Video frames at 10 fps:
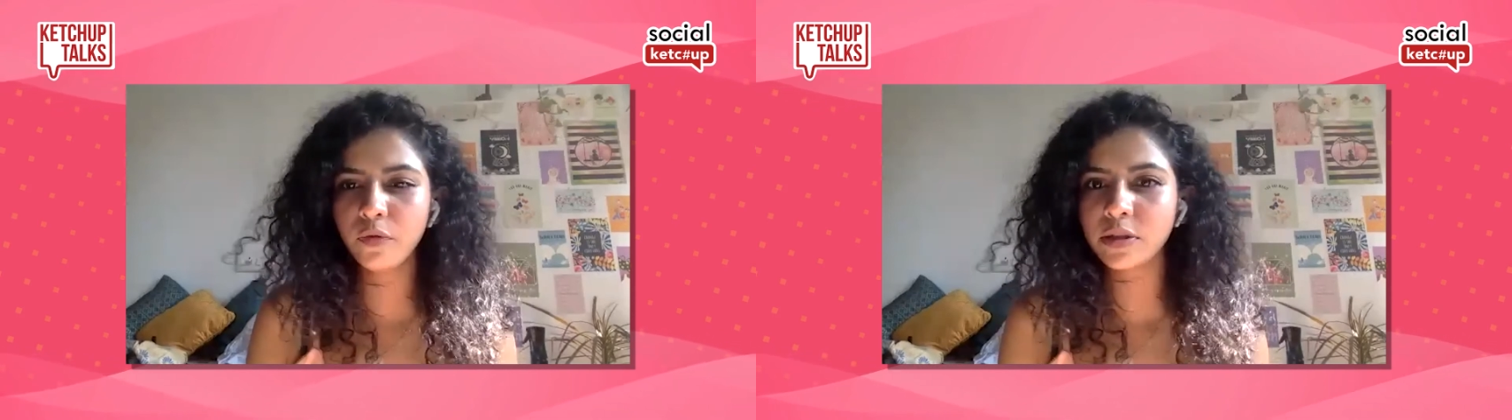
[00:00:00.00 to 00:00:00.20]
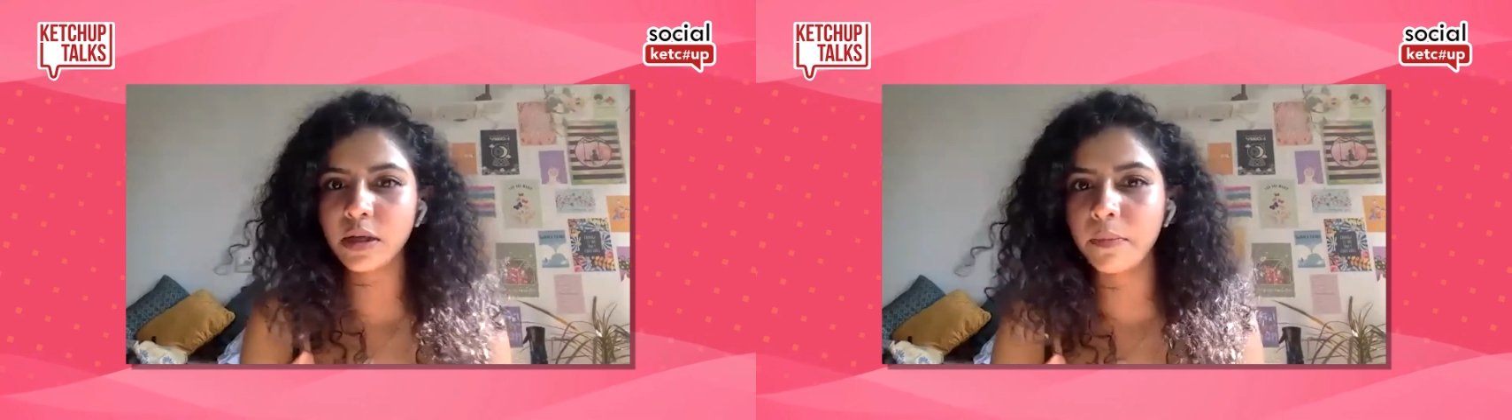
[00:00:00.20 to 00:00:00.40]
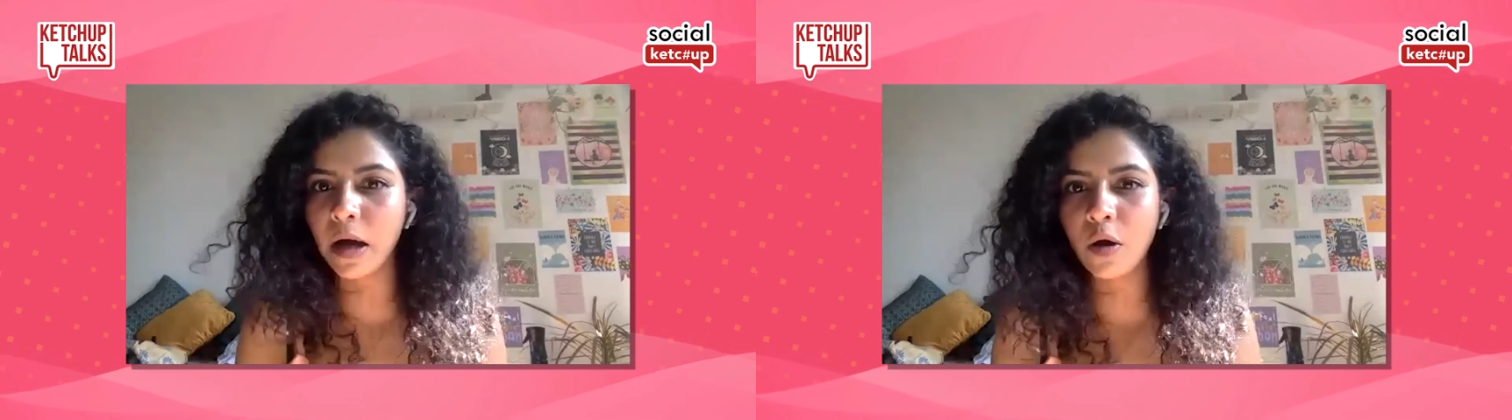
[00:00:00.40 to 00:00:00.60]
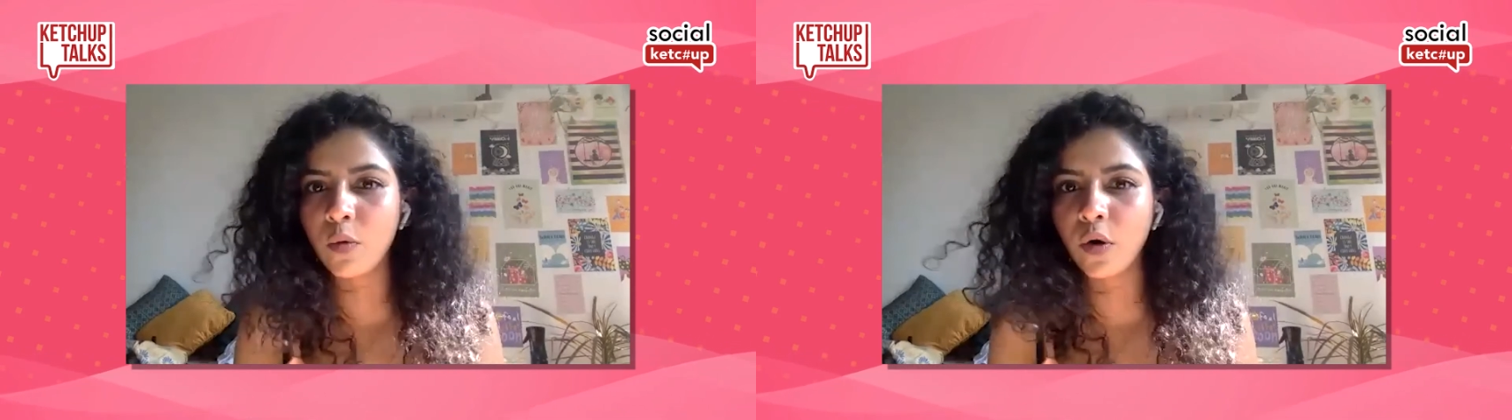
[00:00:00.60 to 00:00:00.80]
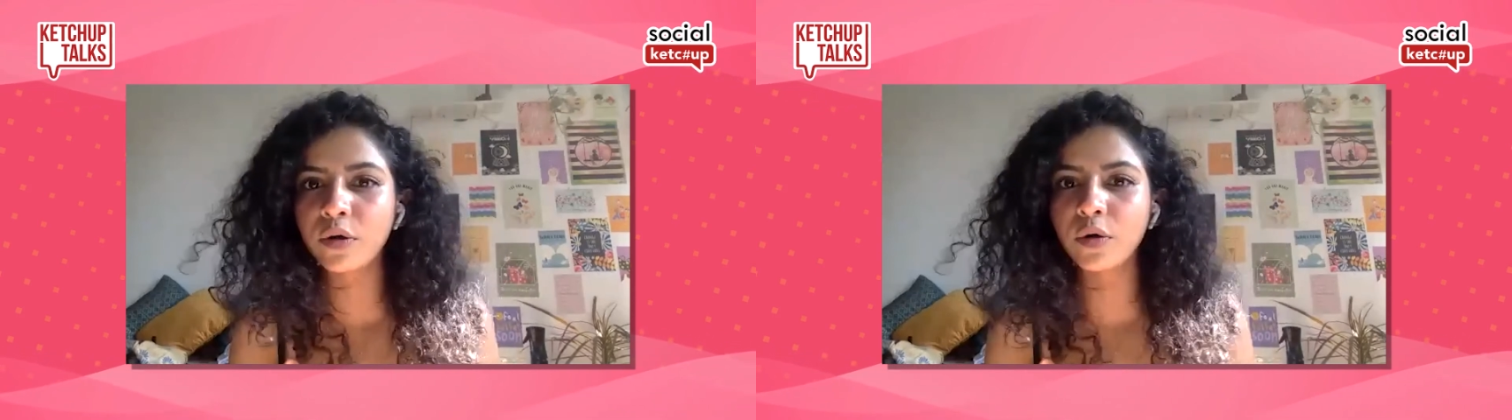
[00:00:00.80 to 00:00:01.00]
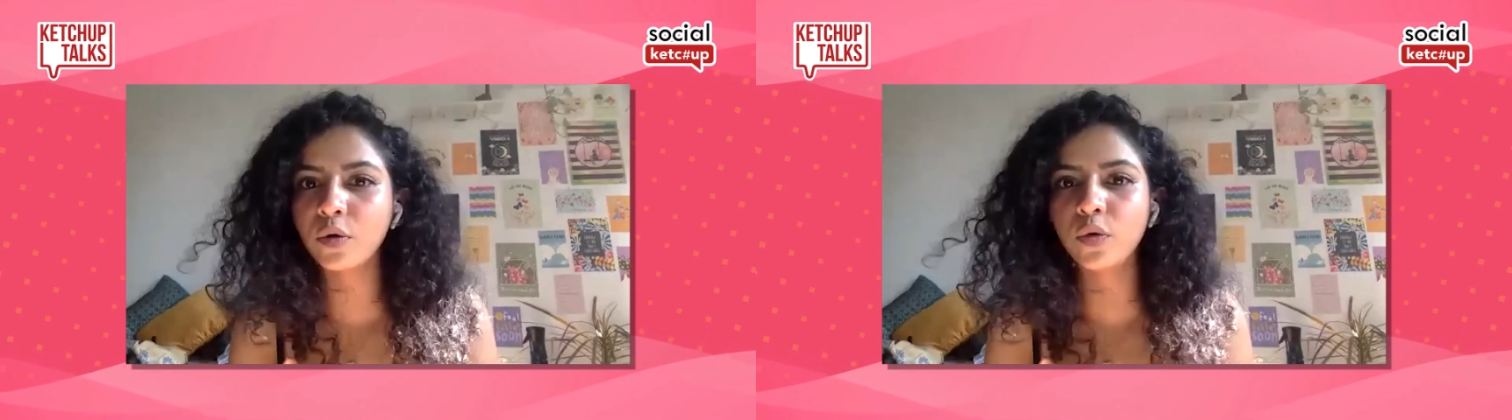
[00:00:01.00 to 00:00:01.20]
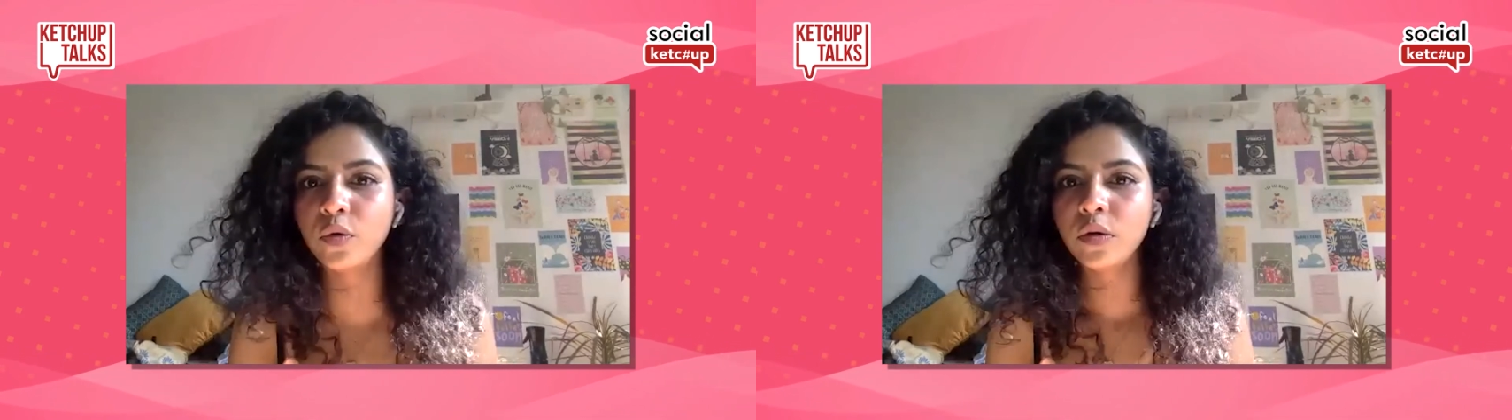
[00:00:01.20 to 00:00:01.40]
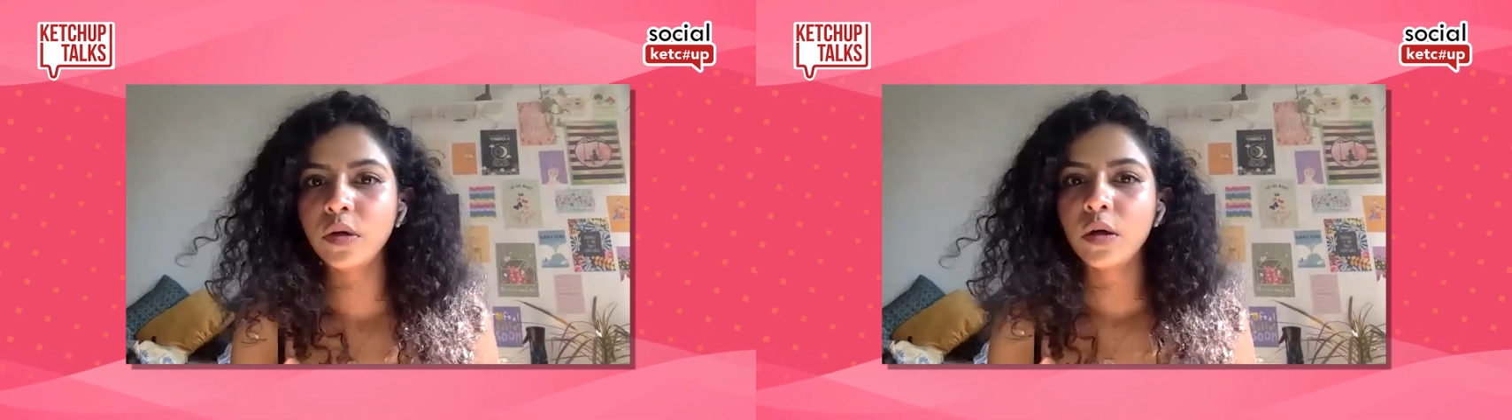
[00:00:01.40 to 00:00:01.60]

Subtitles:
would somehow want to do